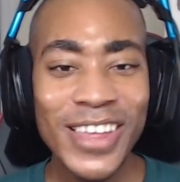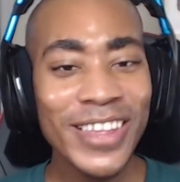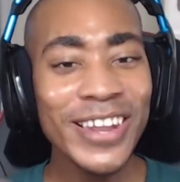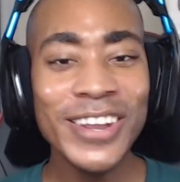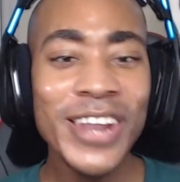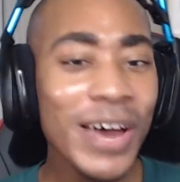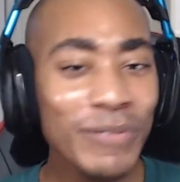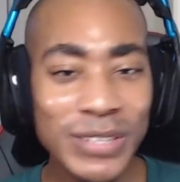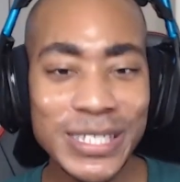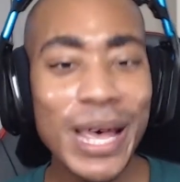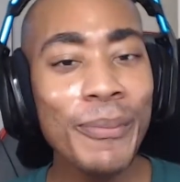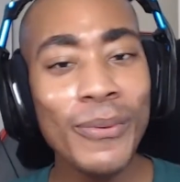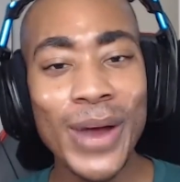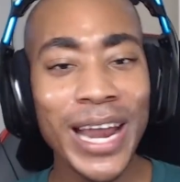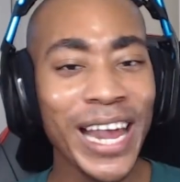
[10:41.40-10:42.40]
never
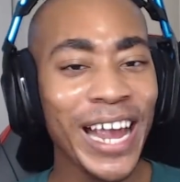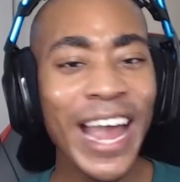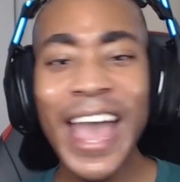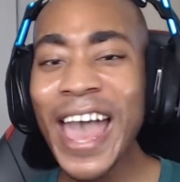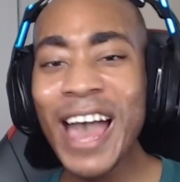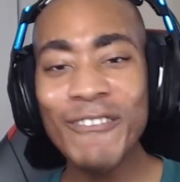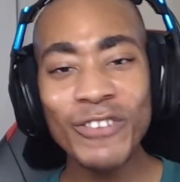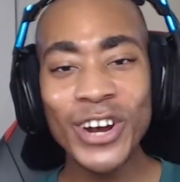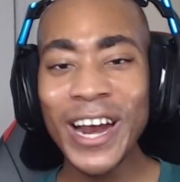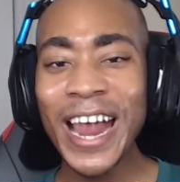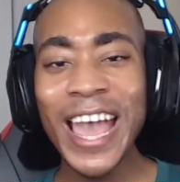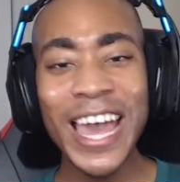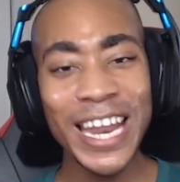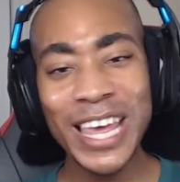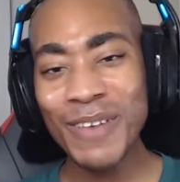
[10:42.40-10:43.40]
separating, ever,
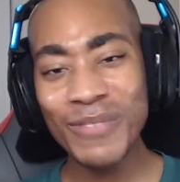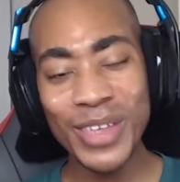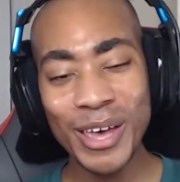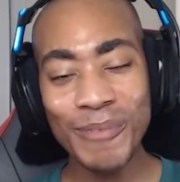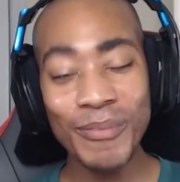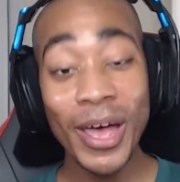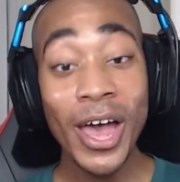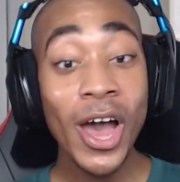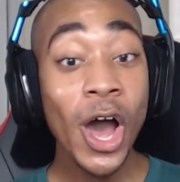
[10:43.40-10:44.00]
any of them.